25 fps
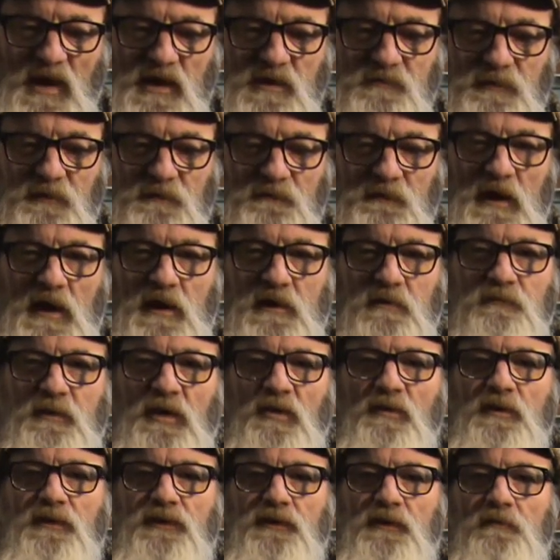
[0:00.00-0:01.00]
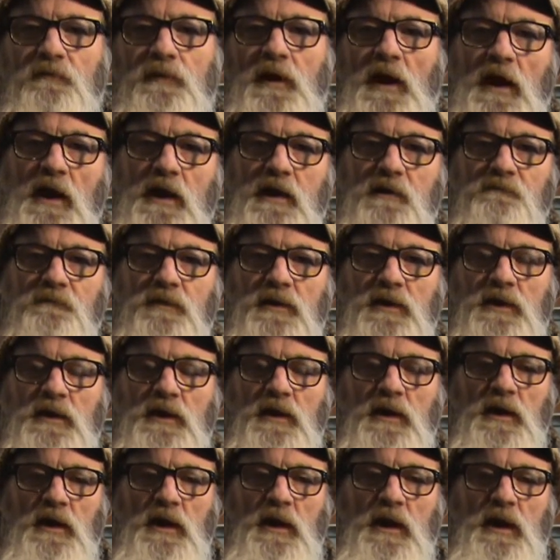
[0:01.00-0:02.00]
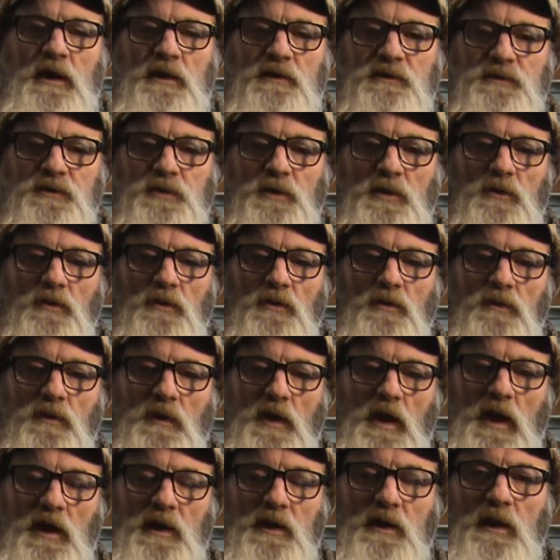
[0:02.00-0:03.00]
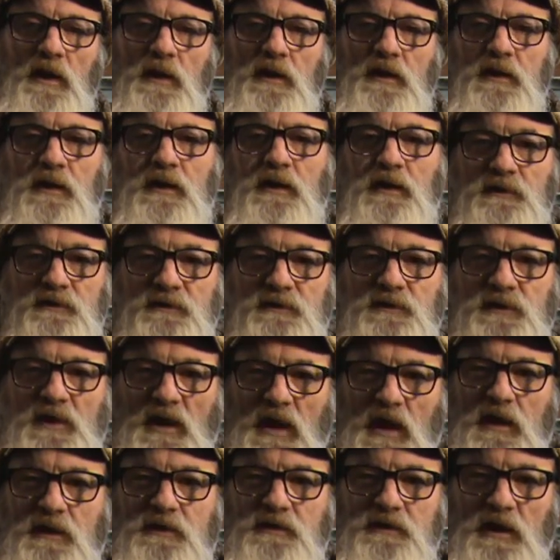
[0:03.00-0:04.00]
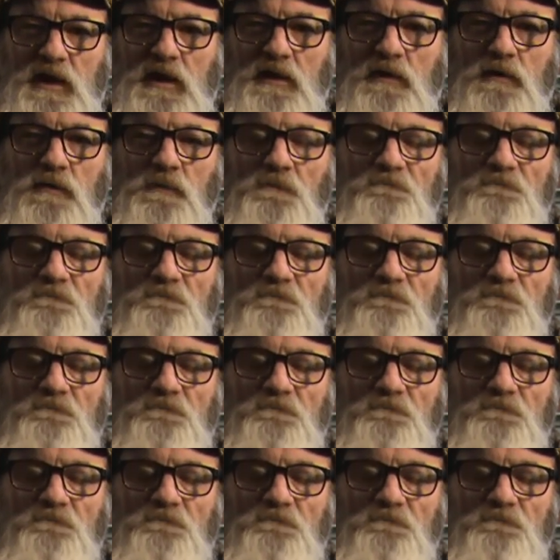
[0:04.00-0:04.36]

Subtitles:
provided me with the pipe, and so I got it inside now,